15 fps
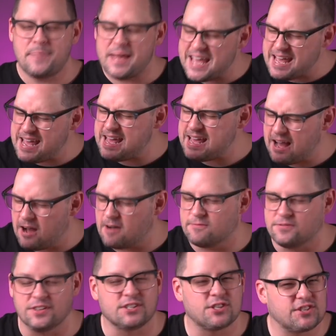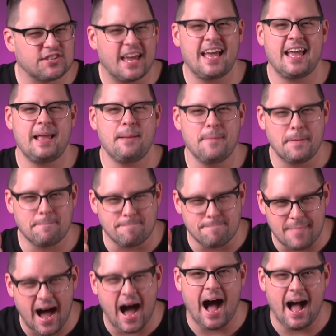Be of the same
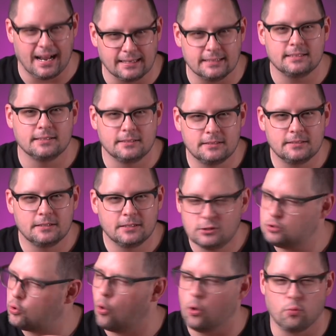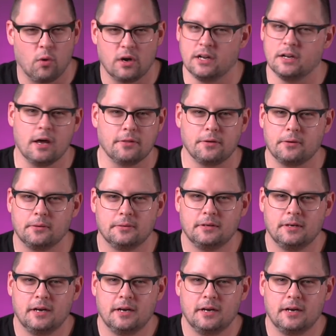mind toward one another.